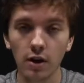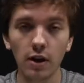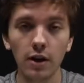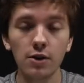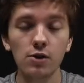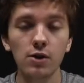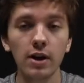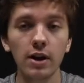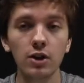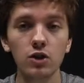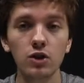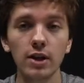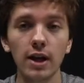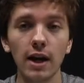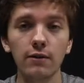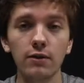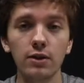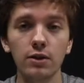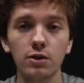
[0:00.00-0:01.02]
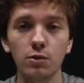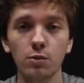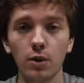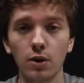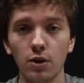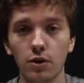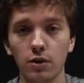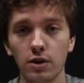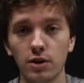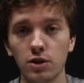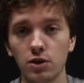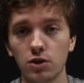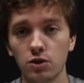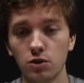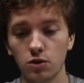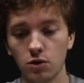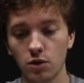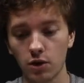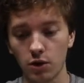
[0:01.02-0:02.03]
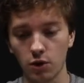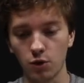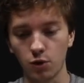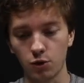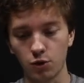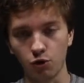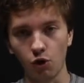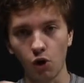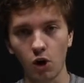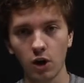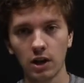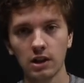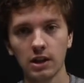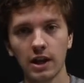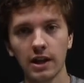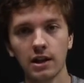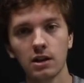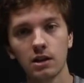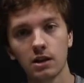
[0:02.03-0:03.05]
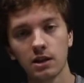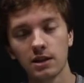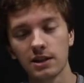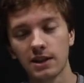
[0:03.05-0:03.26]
uh, you can actually have it to where these your drawing line